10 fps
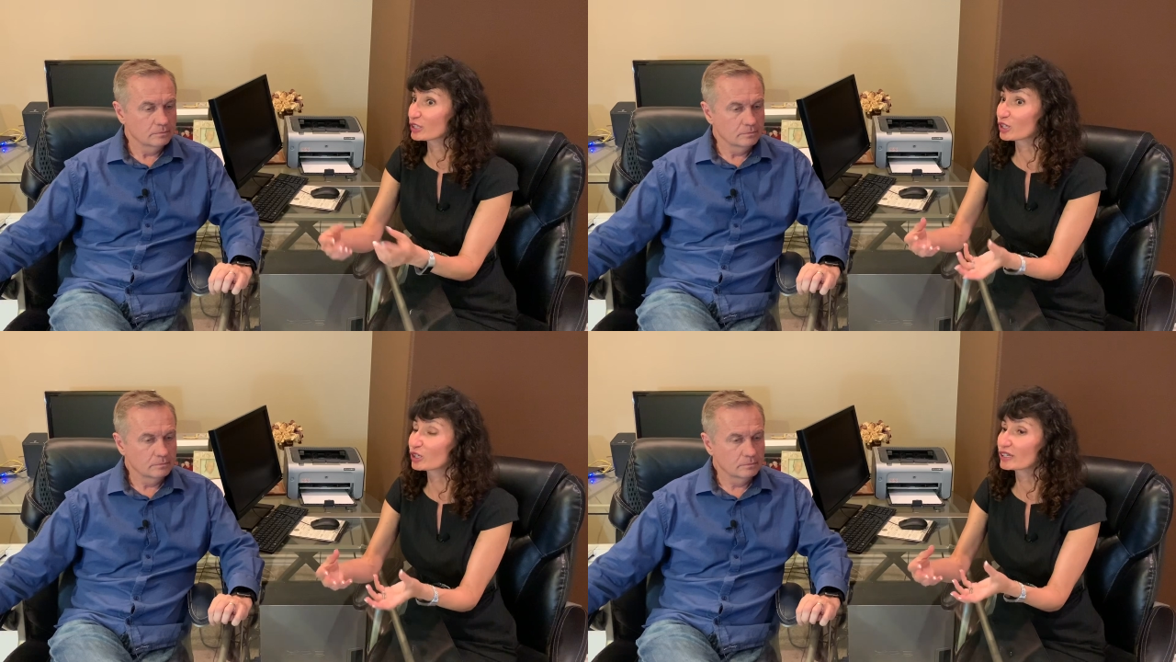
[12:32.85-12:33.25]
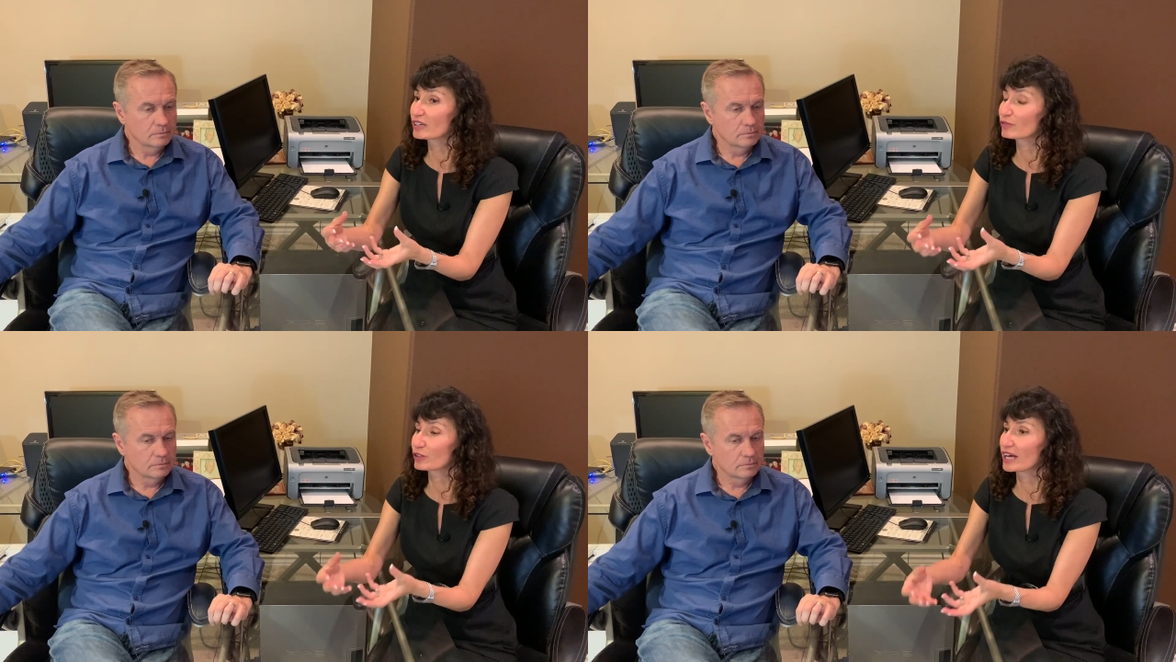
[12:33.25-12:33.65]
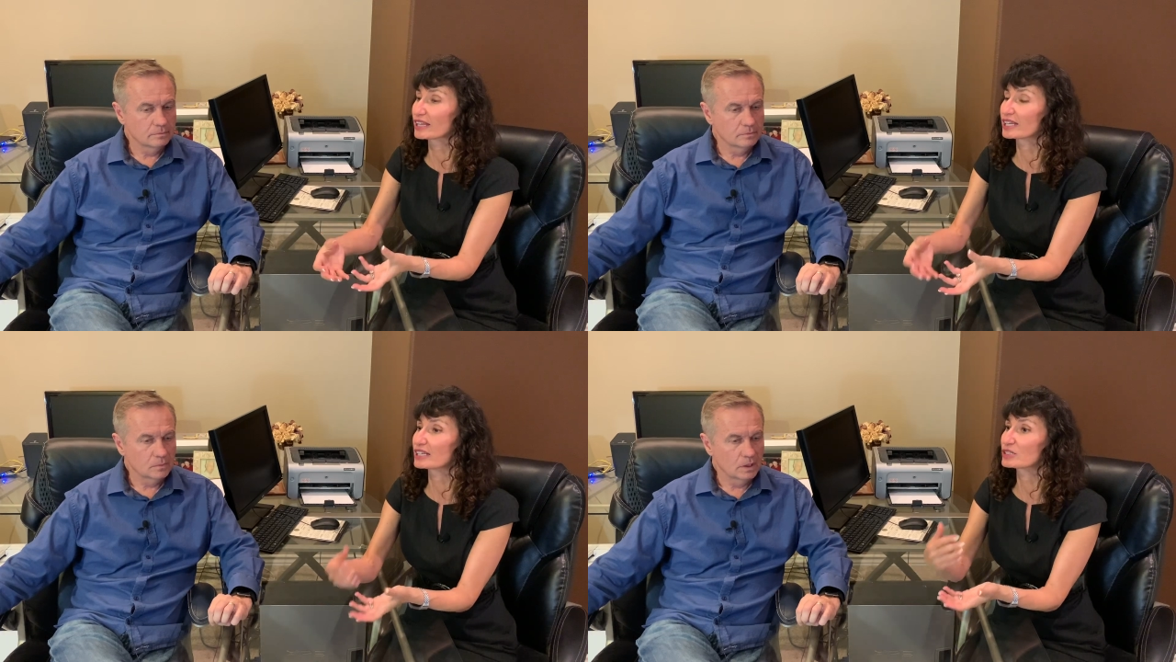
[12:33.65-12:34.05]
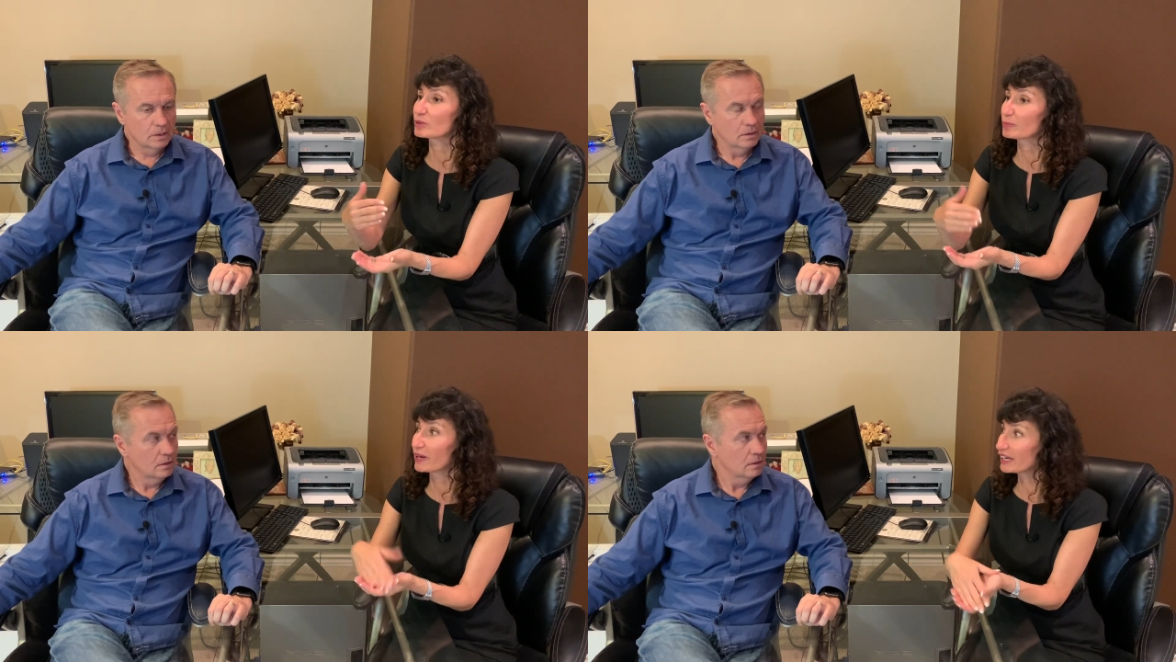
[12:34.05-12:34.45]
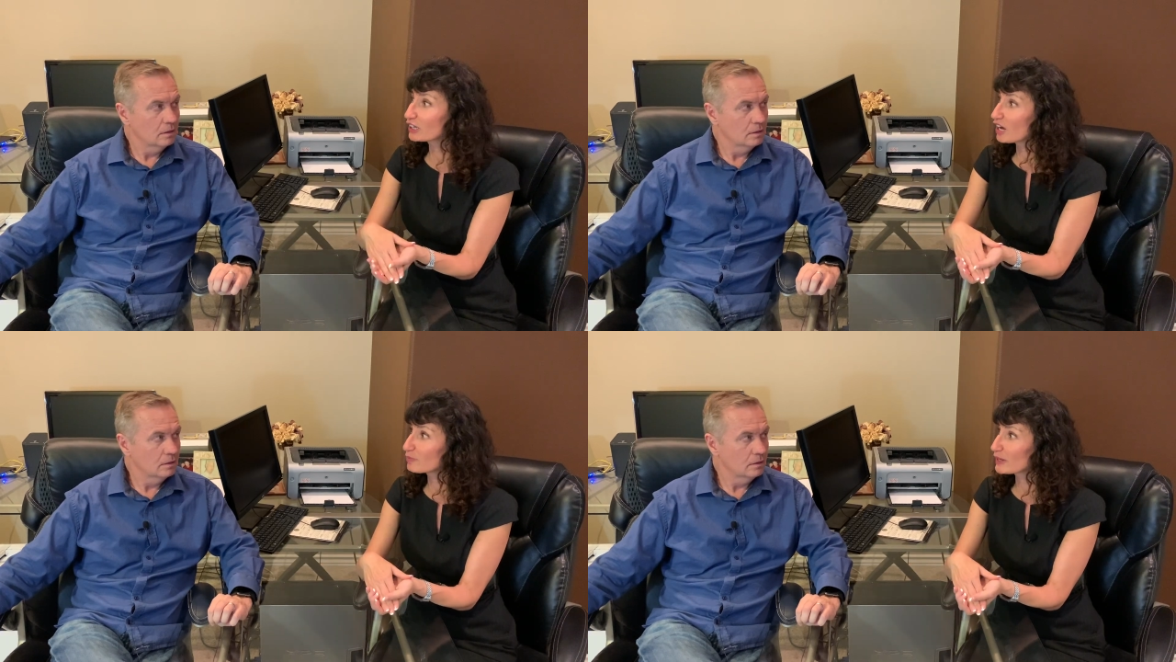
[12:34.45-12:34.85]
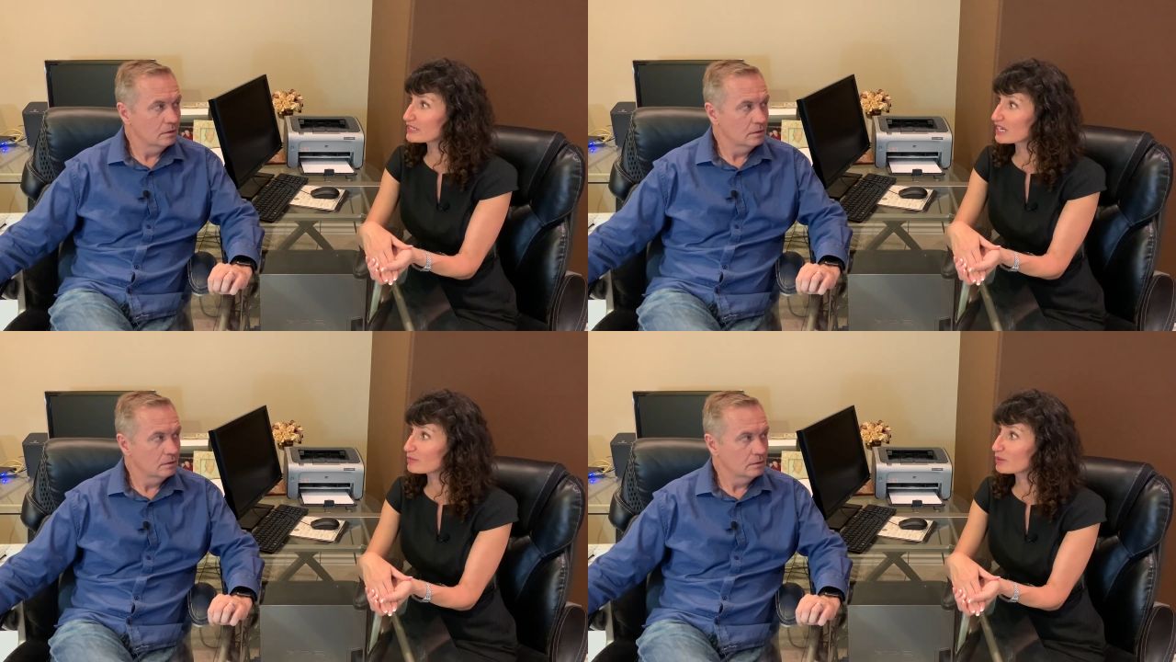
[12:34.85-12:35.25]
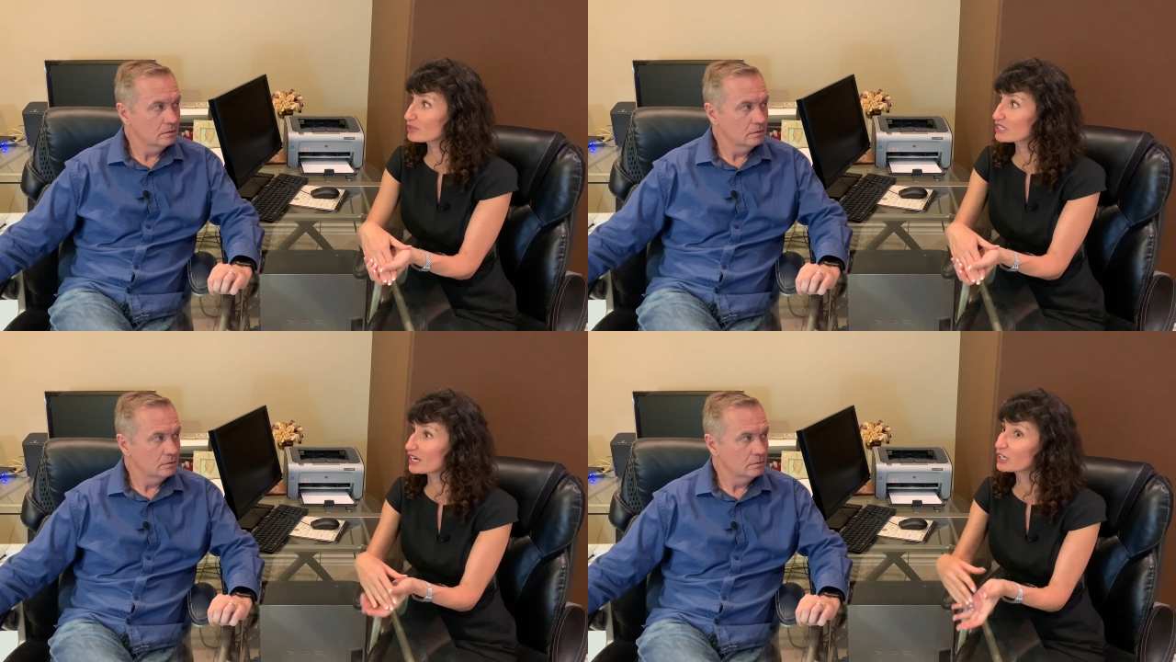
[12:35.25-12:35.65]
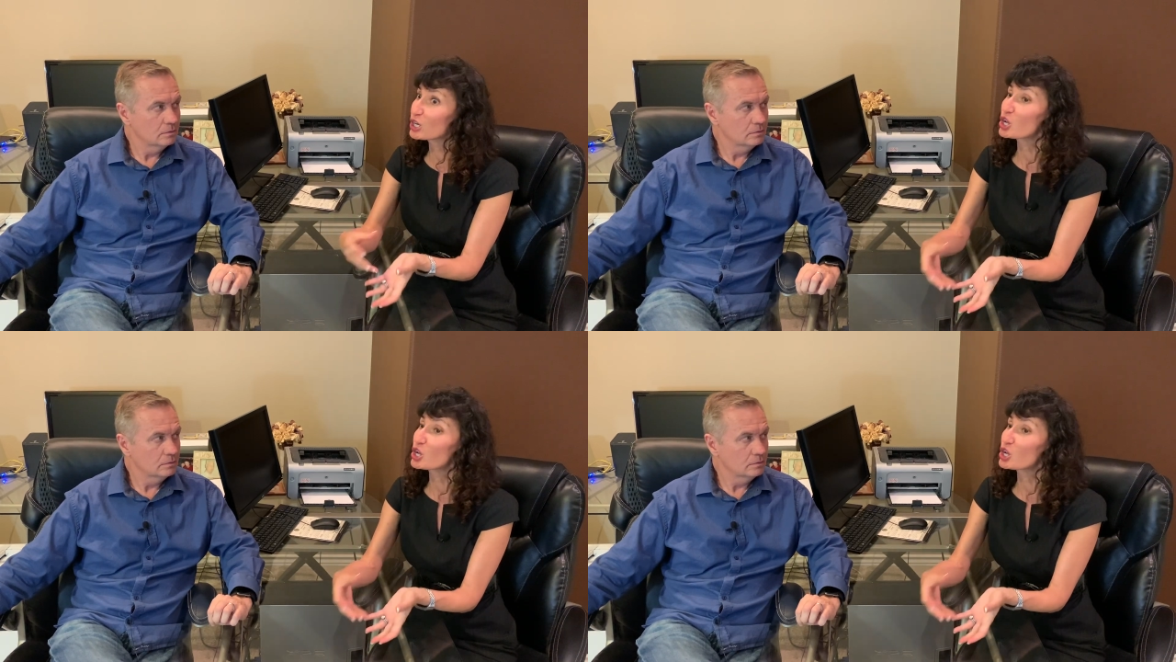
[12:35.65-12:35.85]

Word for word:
Speaker 1: They're looking for that thing to be paid off by the time they retire,